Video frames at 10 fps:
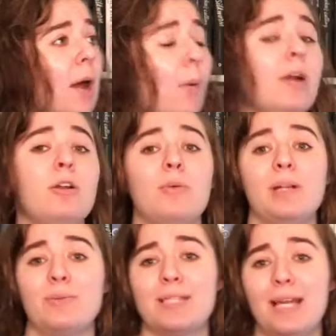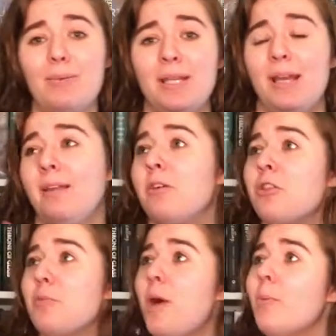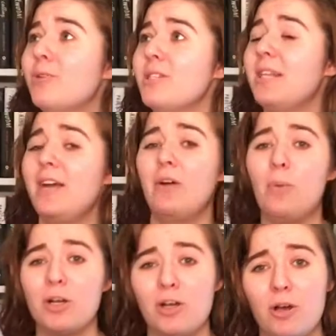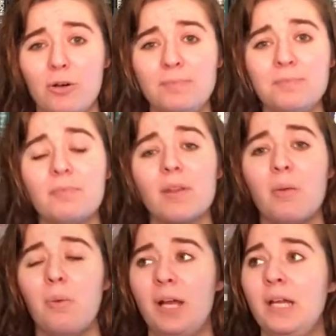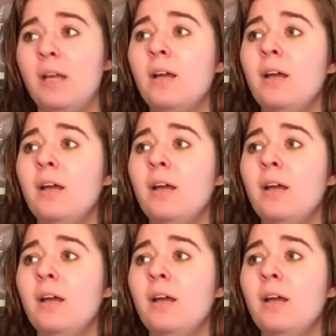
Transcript: I want to know what it was like when their mom was alive. I want to know what